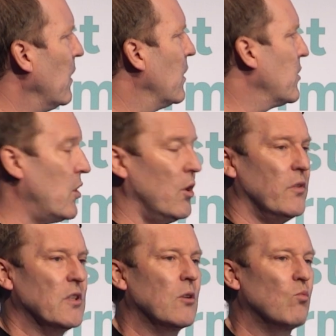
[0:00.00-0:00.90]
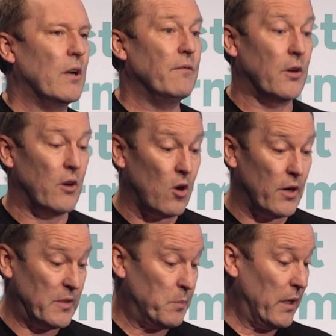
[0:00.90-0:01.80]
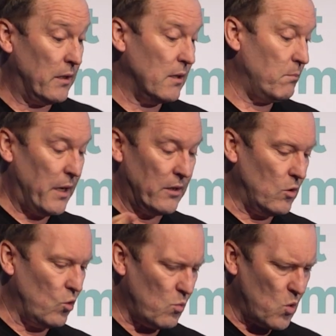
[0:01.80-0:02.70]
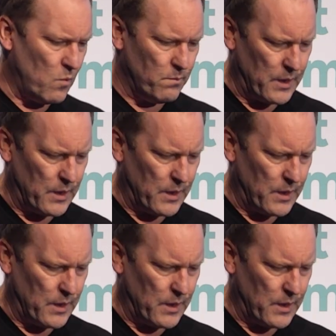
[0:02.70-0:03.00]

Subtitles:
So this can run at very high speed compared to normal